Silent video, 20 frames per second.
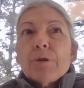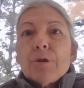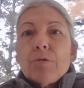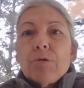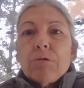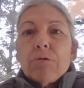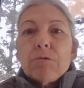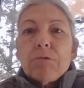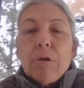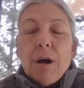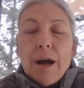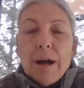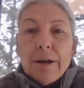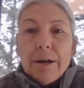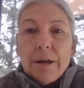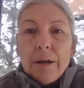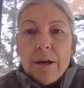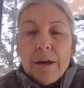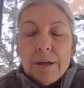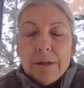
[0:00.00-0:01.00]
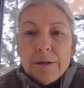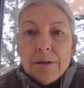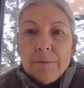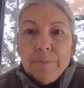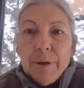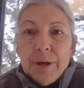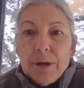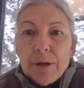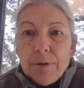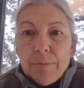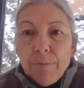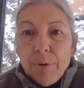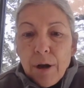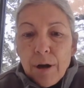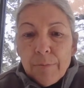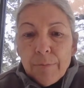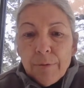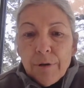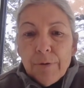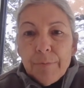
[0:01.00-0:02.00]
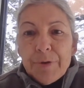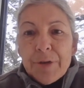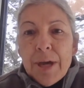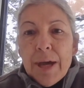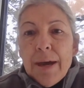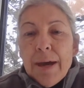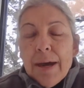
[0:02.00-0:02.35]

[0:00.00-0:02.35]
chronic constipation problems,